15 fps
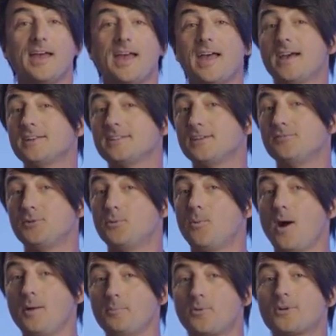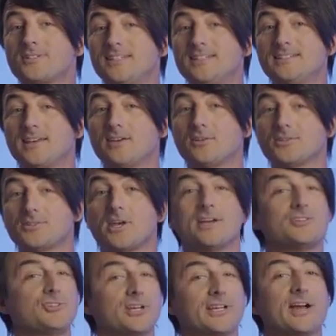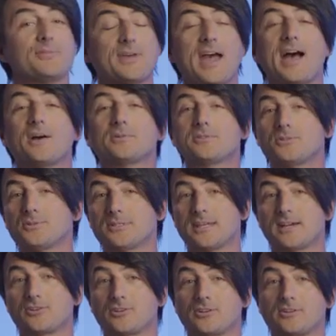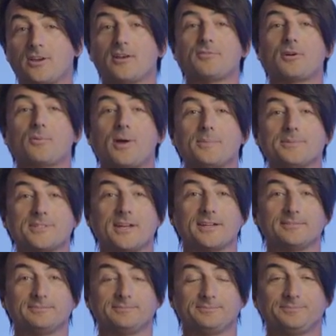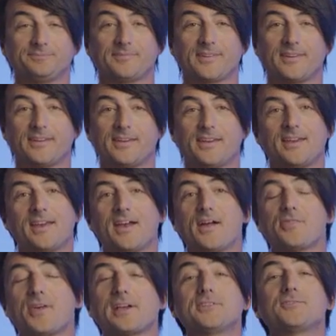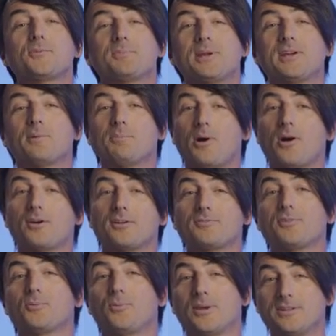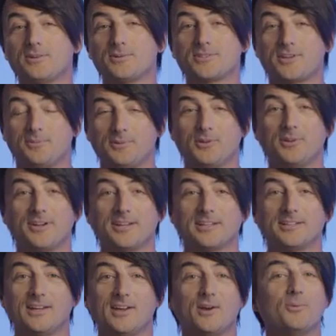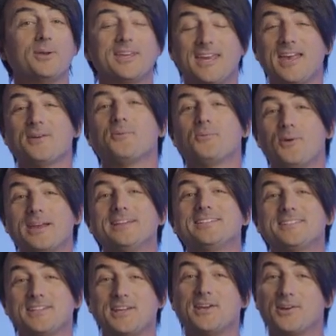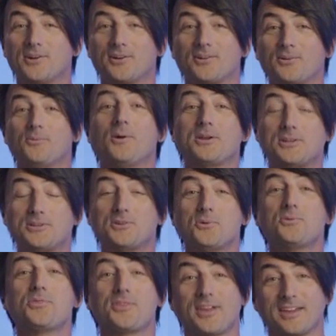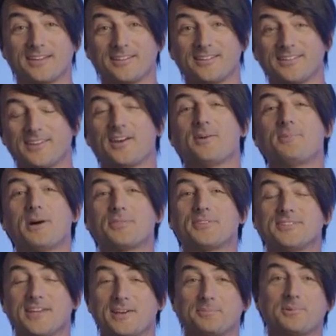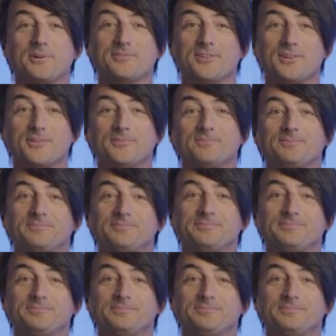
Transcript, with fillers: And if you want more details, check out the How To section of our website. Thanks for being a part of the Windows community. We can't wait to hear what you think about the tech preview.